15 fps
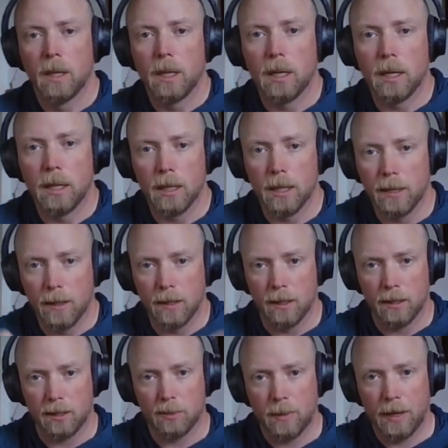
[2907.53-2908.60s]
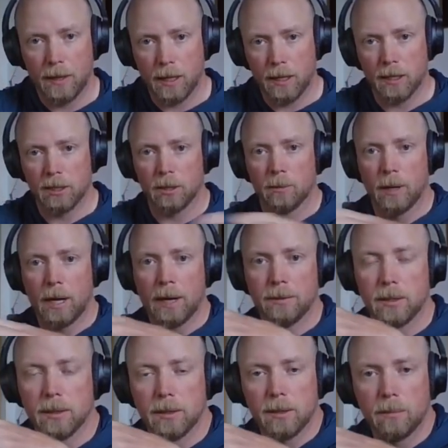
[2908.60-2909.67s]
uh, and then they expand that into your raft
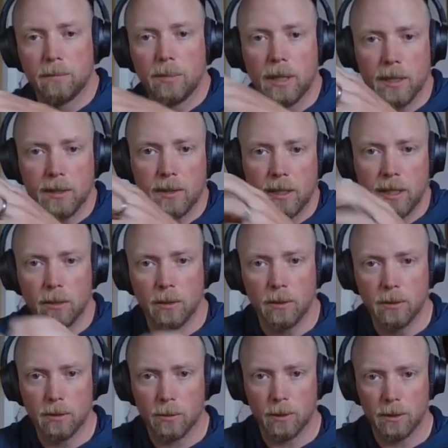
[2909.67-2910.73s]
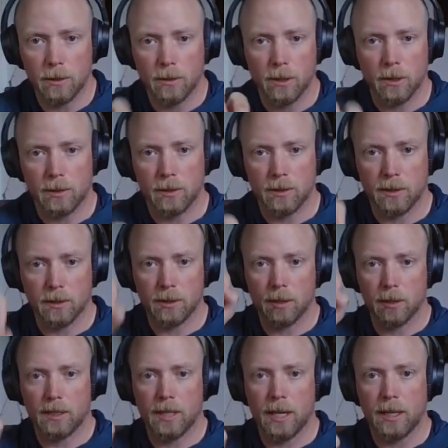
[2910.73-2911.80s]
system. But as they get older, what you'll notice is they'll
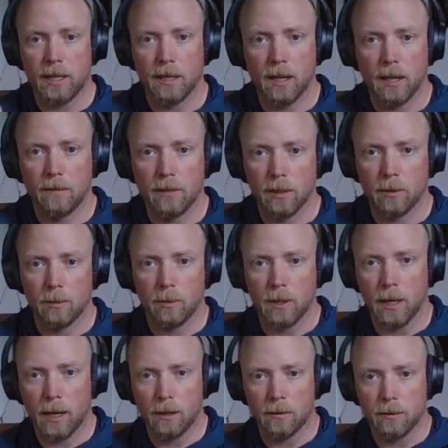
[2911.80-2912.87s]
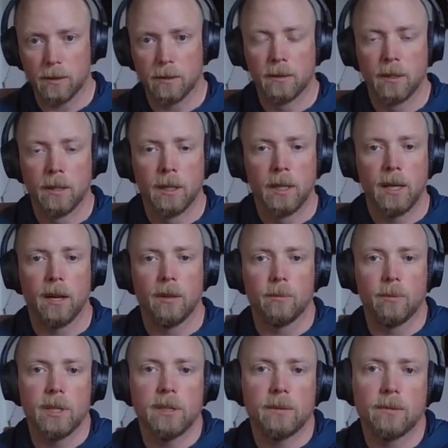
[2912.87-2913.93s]
start taking every other one out. And the
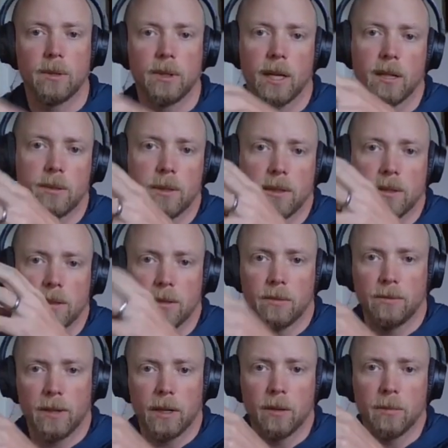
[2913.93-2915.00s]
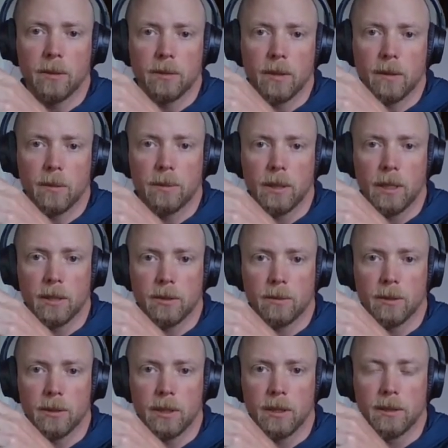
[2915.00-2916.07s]
reason for that is because of this pheromone that the plants
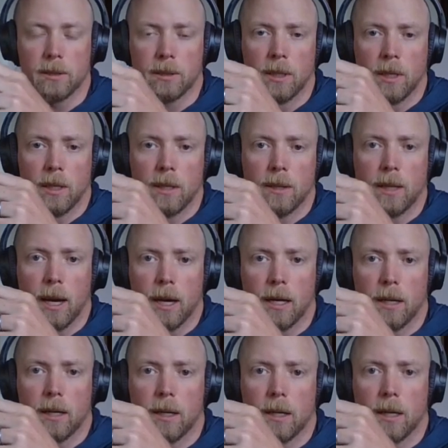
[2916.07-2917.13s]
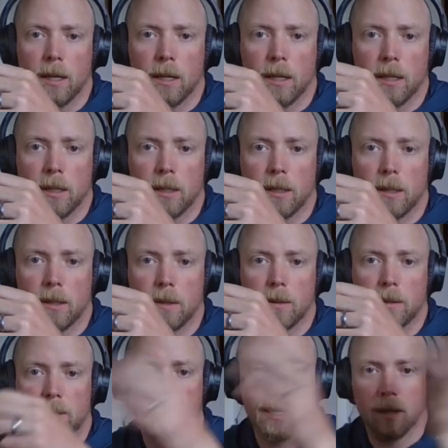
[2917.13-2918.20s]
release that uh,
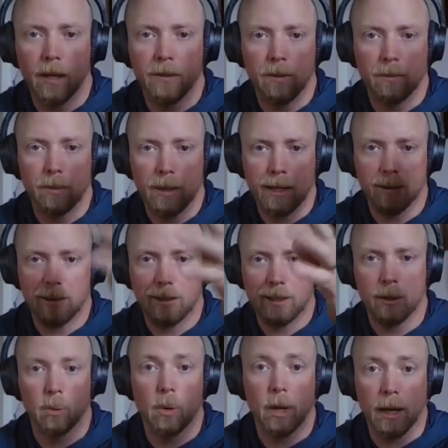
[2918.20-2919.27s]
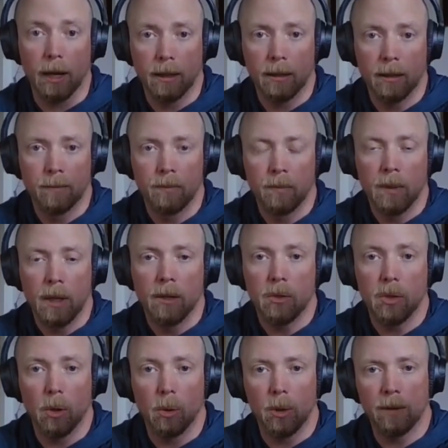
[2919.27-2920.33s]
tell other plants to get away.
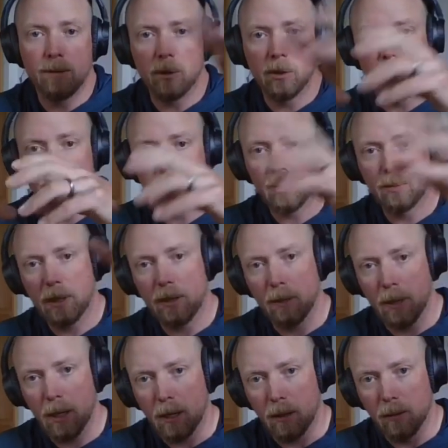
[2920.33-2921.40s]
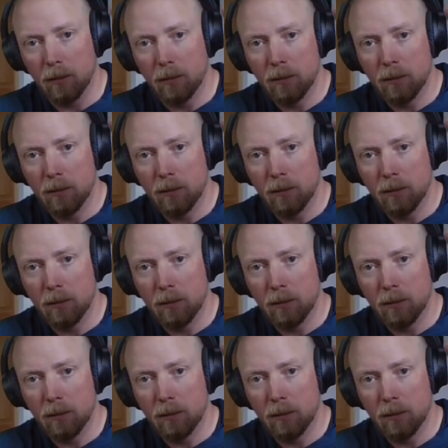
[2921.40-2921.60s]
So if you don't spread them out